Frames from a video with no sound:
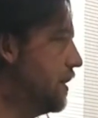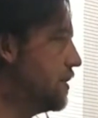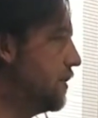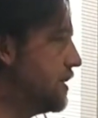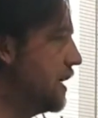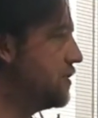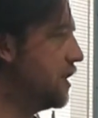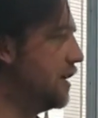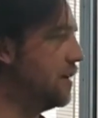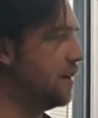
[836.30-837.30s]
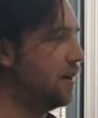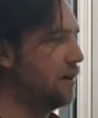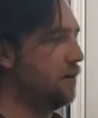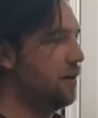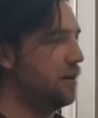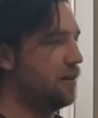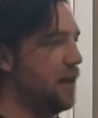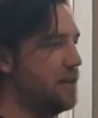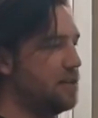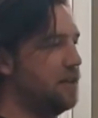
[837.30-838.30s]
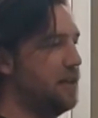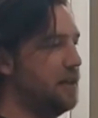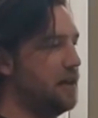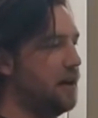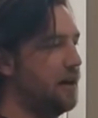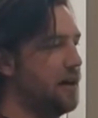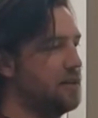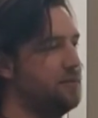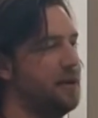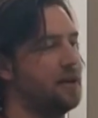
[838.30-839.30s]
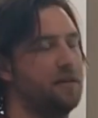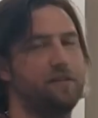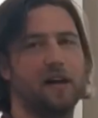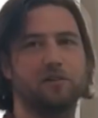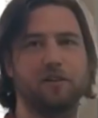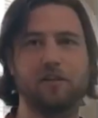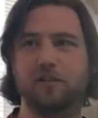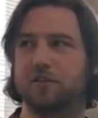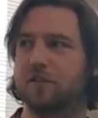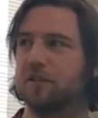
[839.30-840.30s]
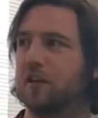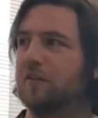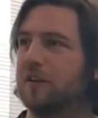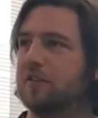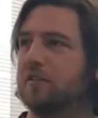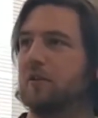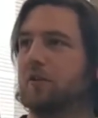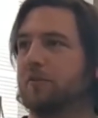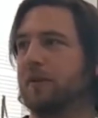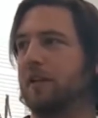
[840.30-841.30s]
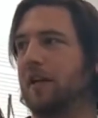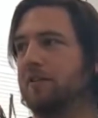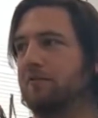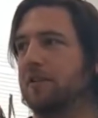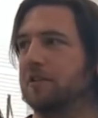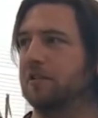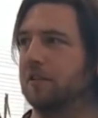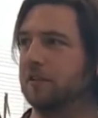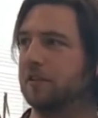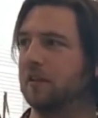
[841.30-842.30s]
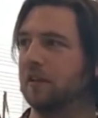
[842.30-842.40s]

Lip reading: So essentially, the HttpClient Client Factory is just a service that automatically gets registered